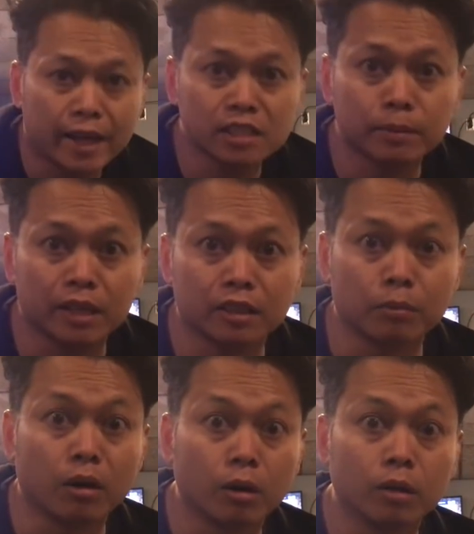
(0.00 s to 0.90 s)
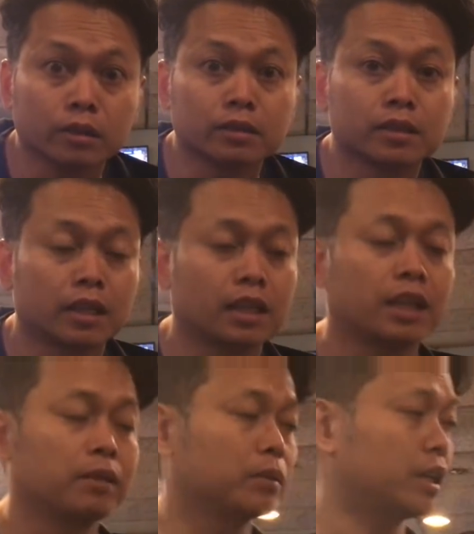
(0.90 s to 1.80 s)
asked about them all the
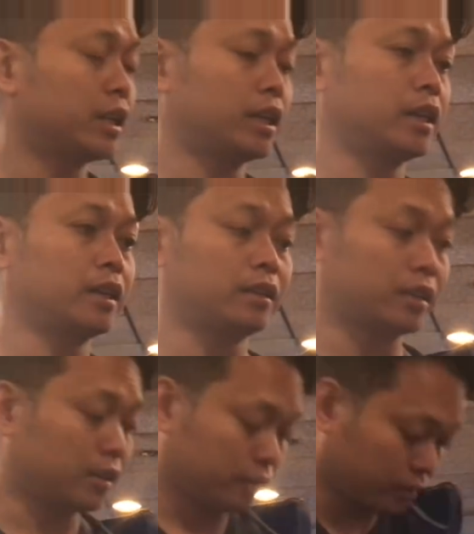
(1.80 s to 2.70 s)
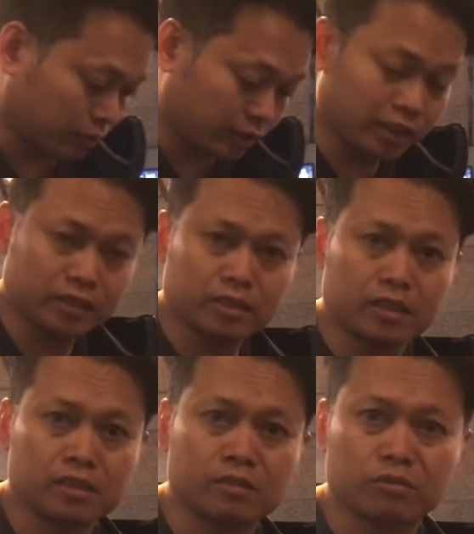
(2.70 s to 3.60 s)
time, and they're really
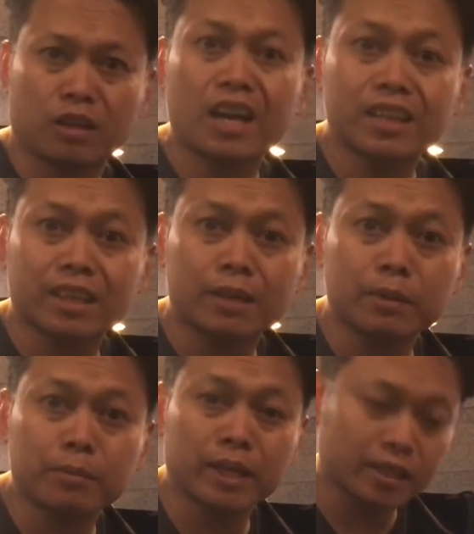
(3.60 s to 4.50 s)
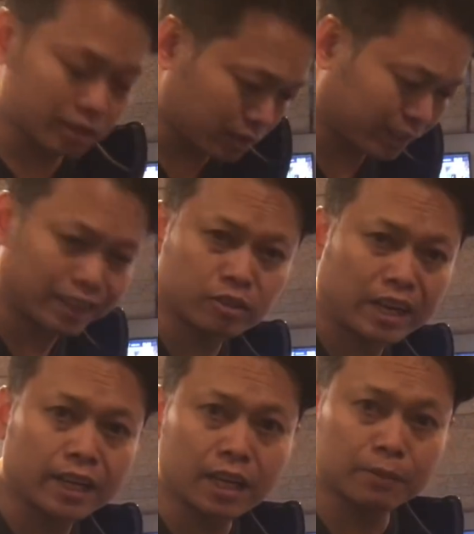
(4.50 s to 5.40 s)
just rock climbing pants, like crag